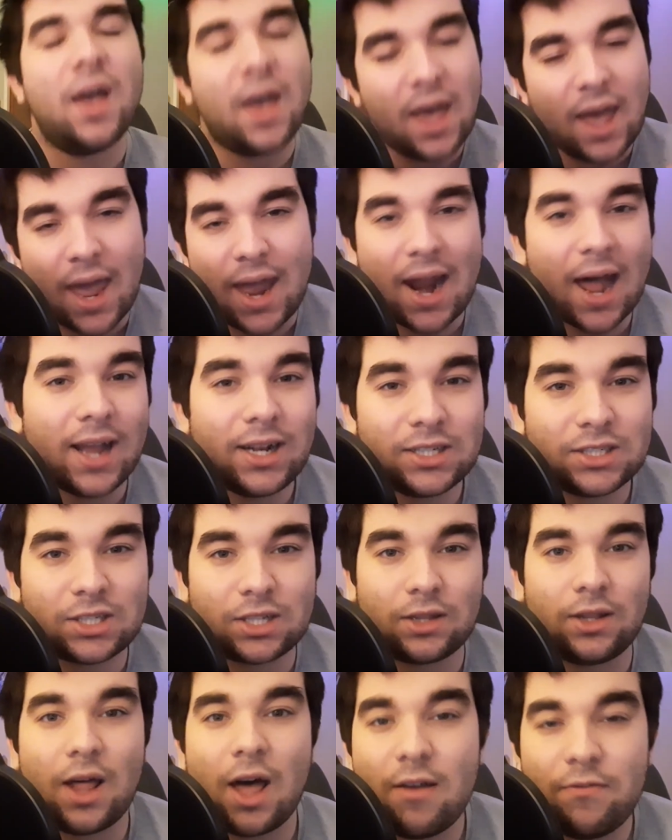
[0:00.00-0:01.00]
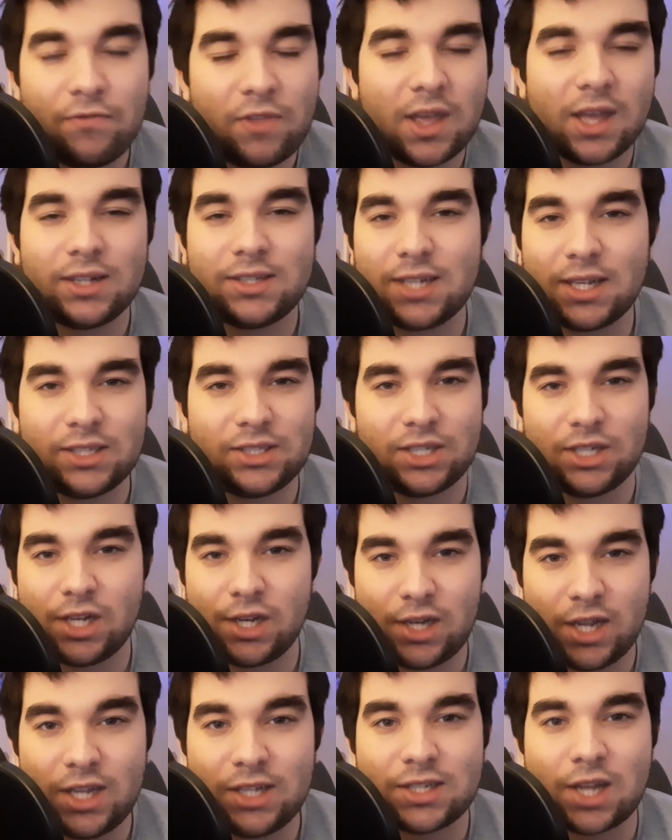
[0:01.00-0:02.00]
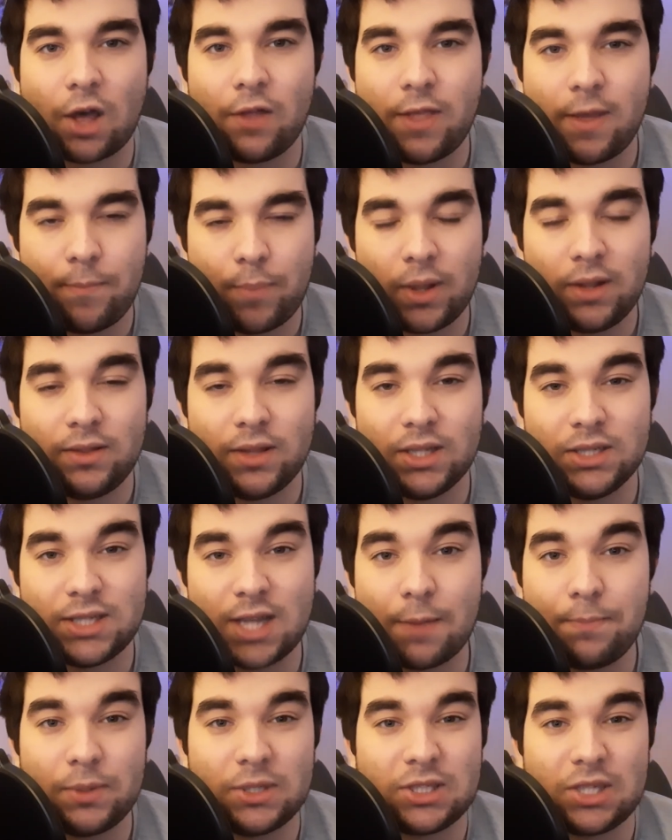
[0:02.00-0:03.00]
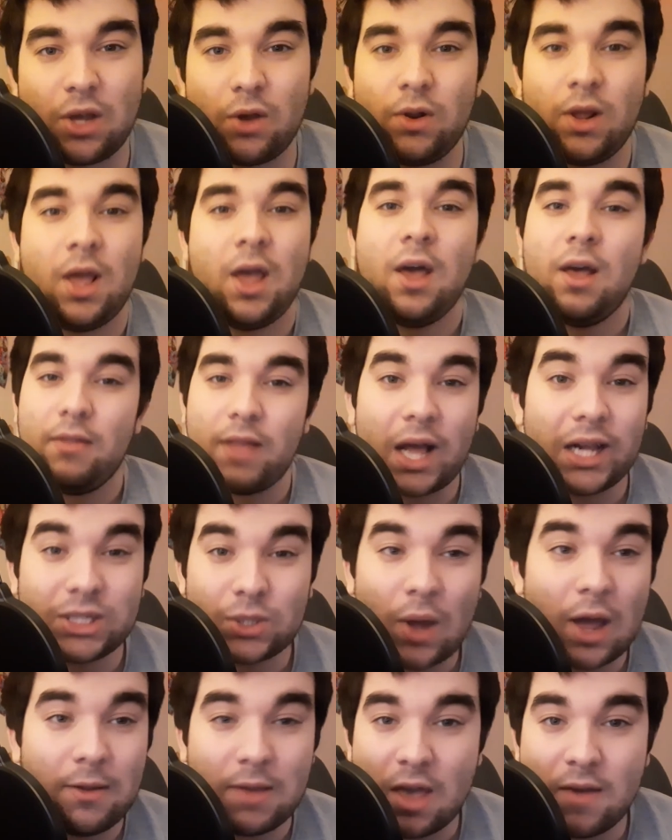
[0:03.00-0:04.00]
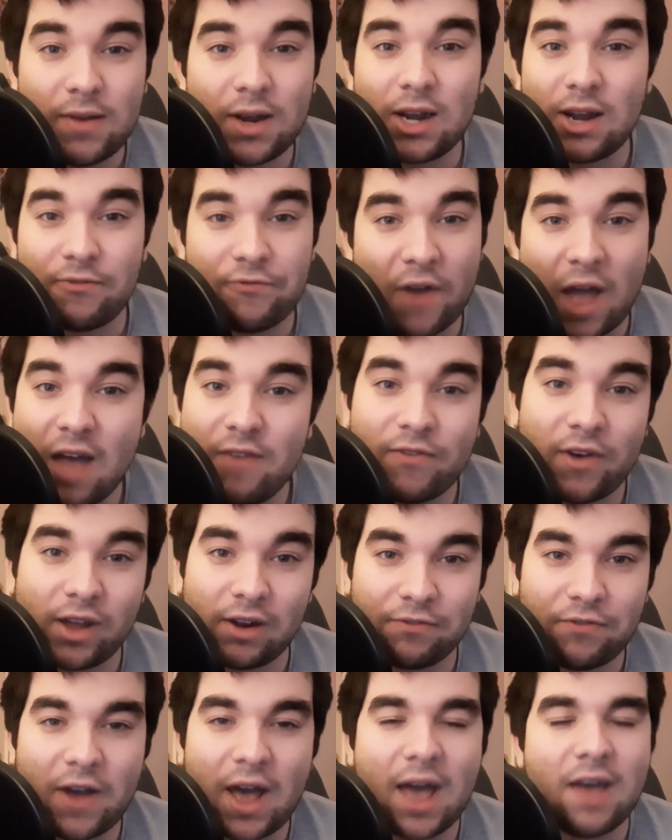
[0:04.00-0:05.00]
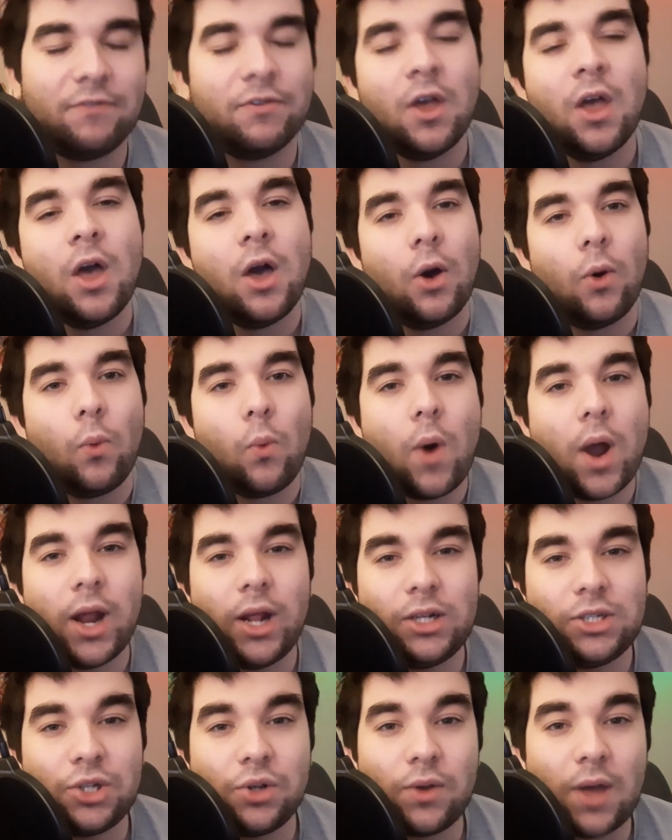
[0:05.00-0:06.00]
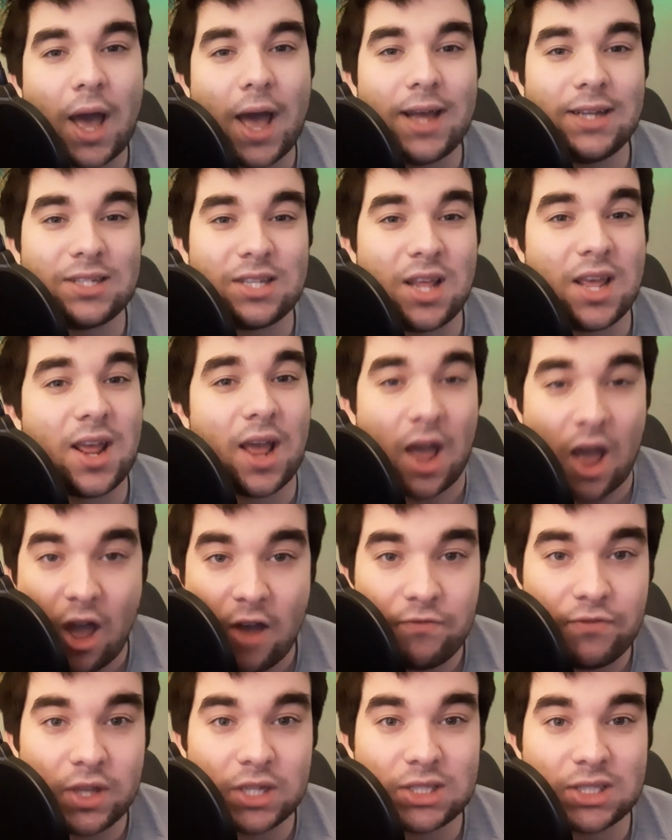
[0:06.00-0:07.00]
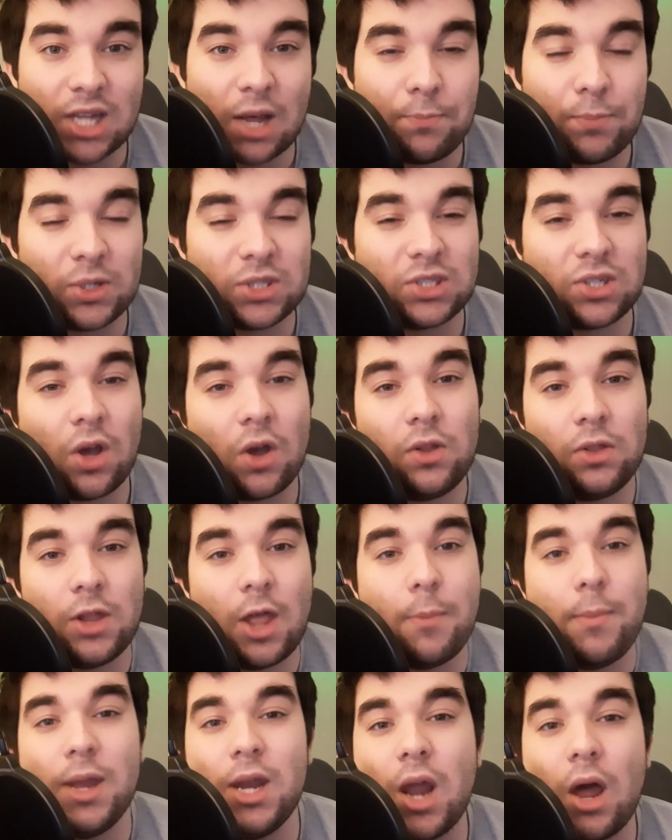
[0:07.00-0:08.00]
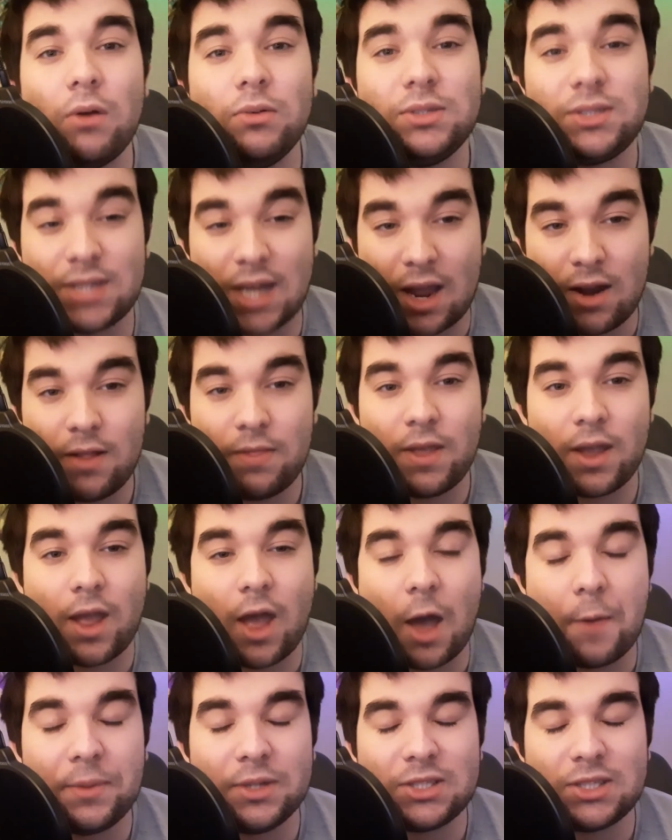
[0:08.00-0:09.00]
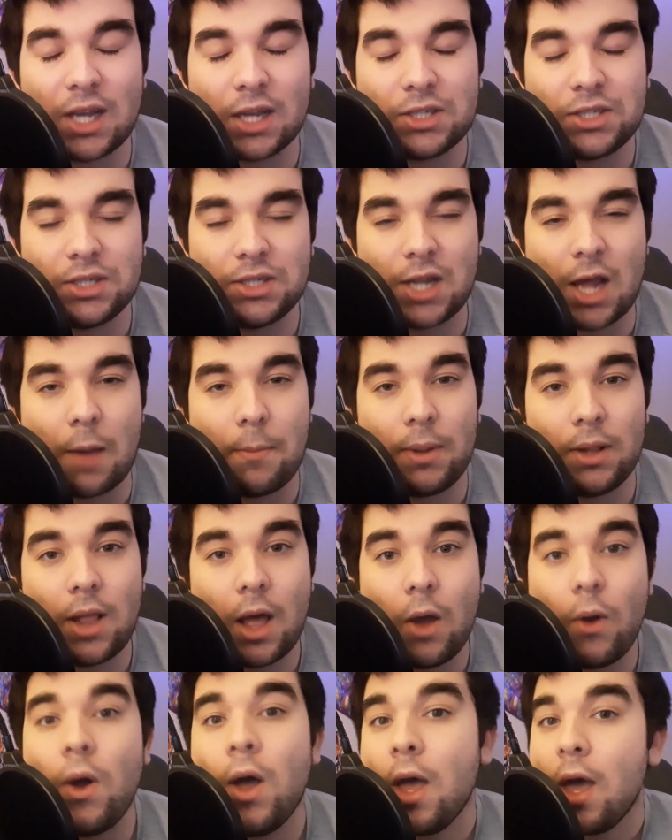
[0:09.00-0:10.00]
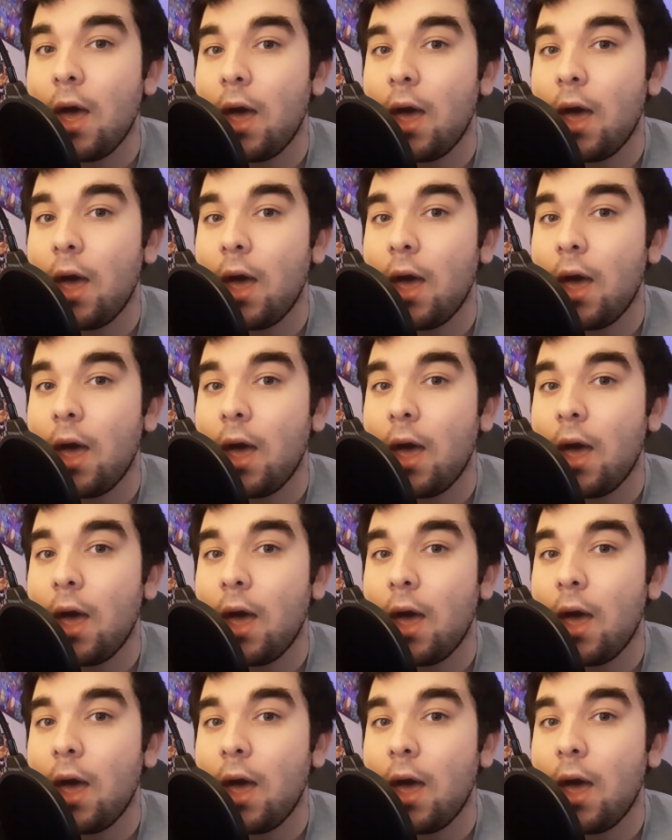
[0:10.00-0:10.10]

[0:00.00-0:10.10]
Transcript: And I just love the attention to detail they put in this episode. That's why I'm giving it a 5 out of 5. What did you guys think of this episode? Let me know down in the comment section down below.